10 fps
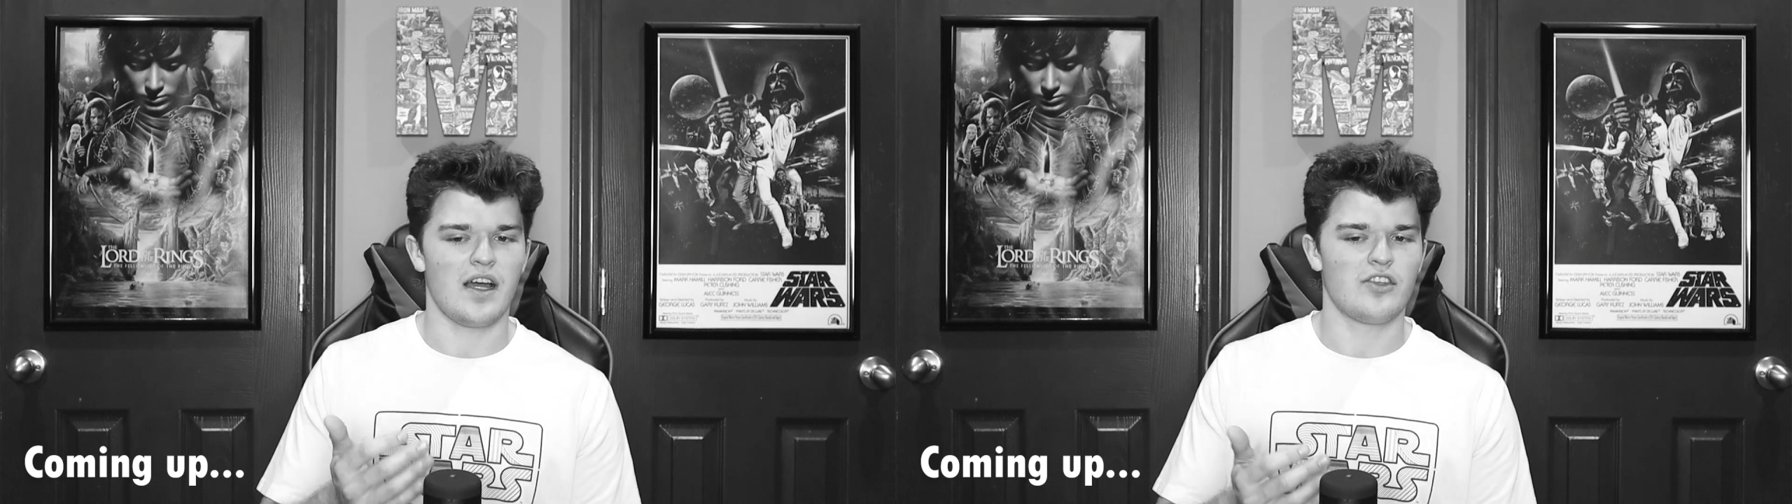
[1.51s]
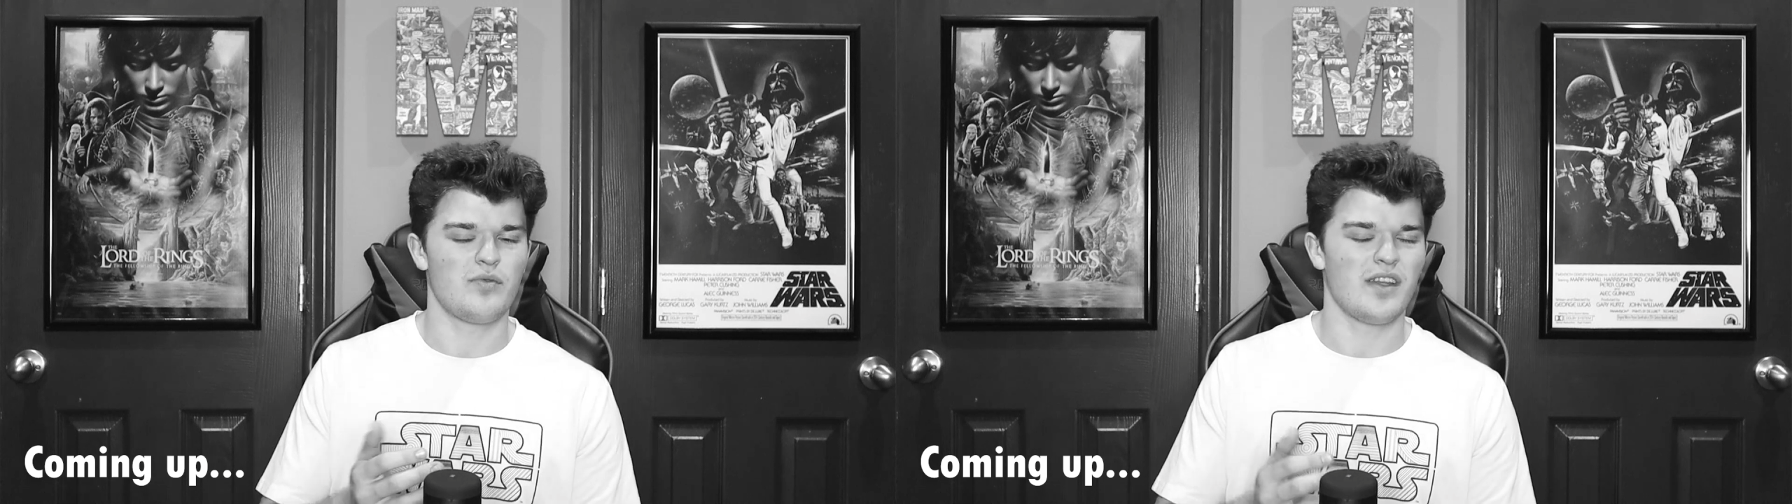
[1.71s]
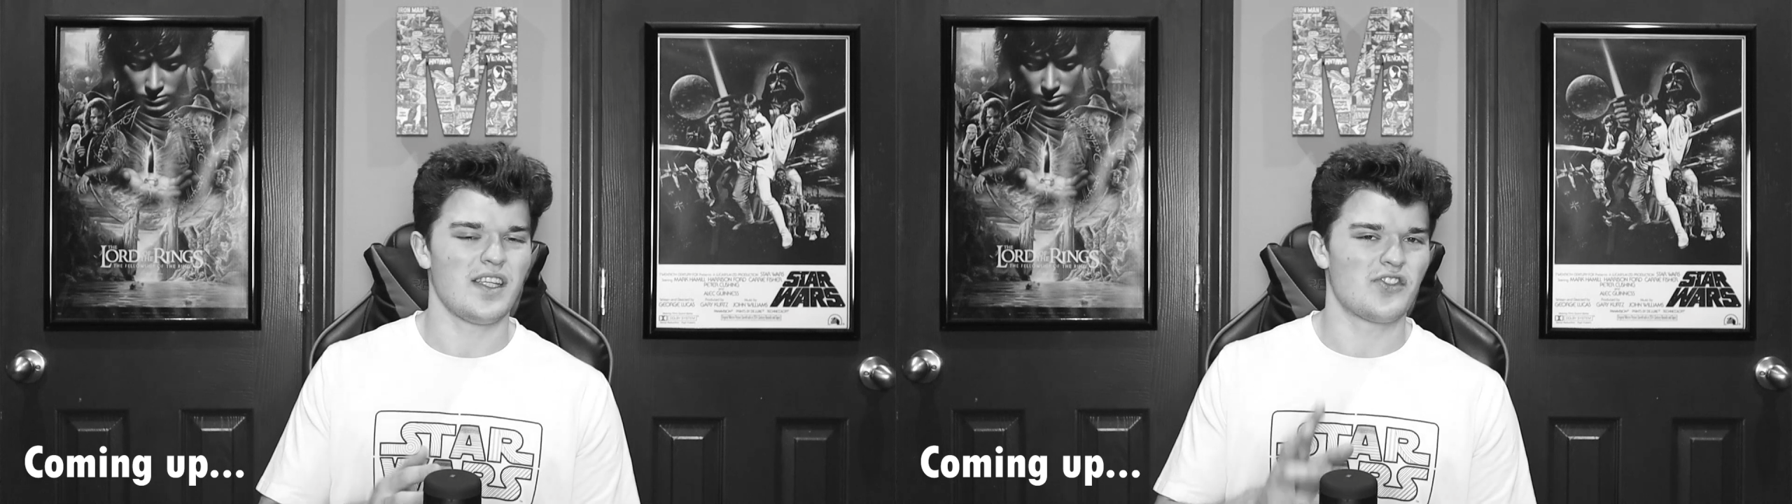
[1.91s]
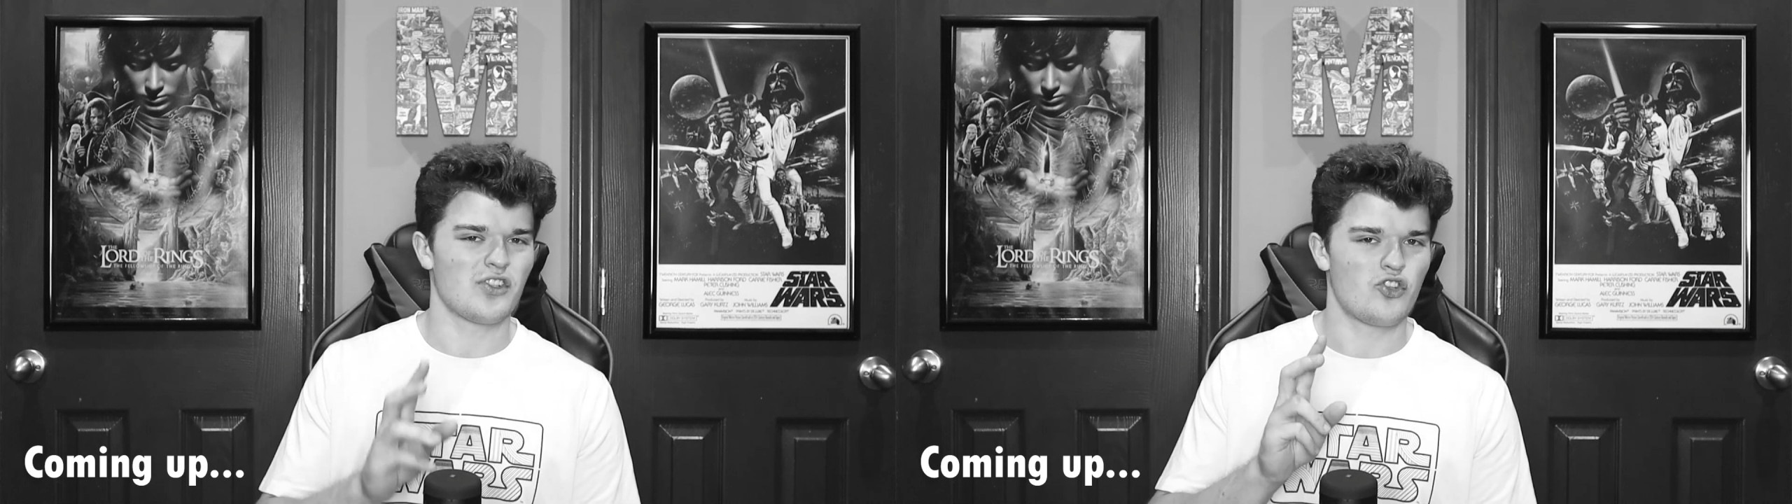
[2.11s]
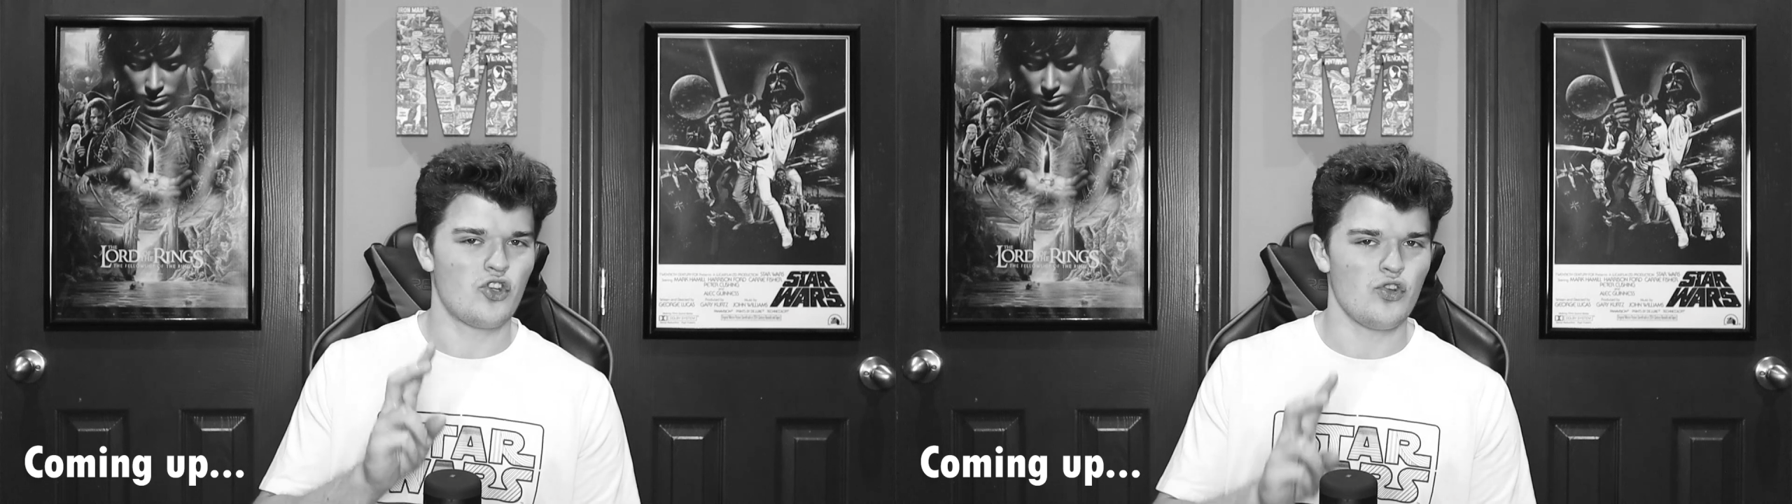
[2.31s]
to at least
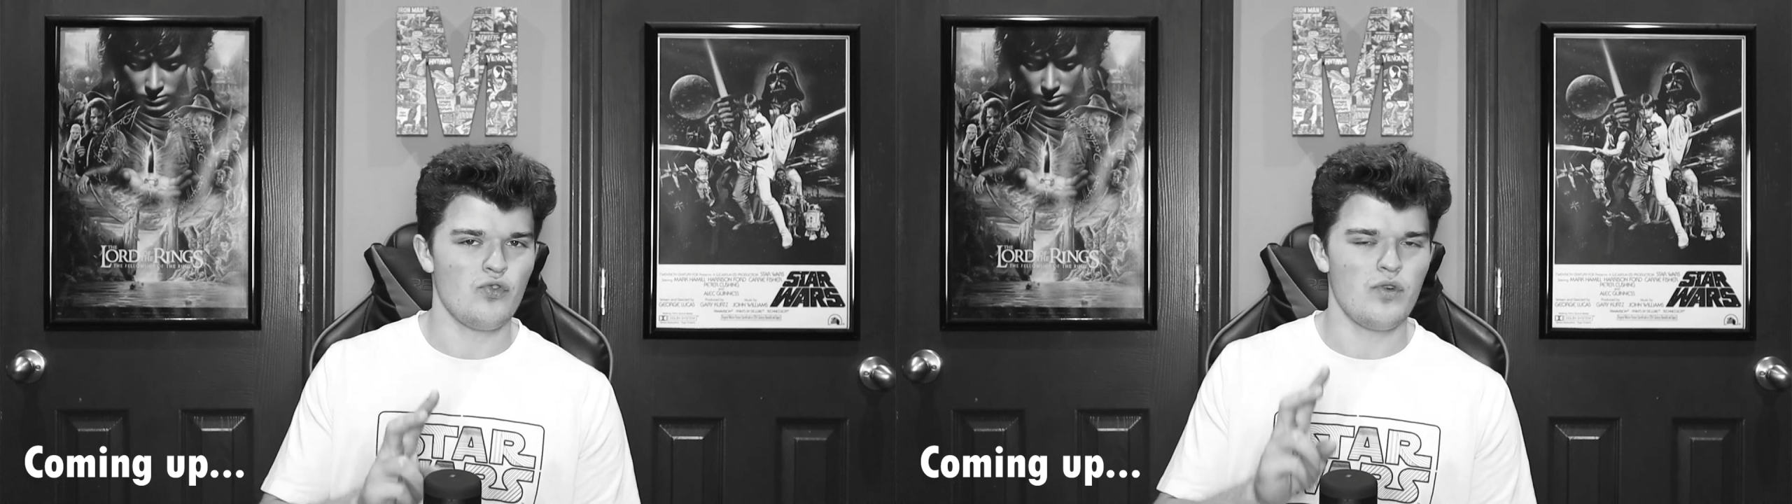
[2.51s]
2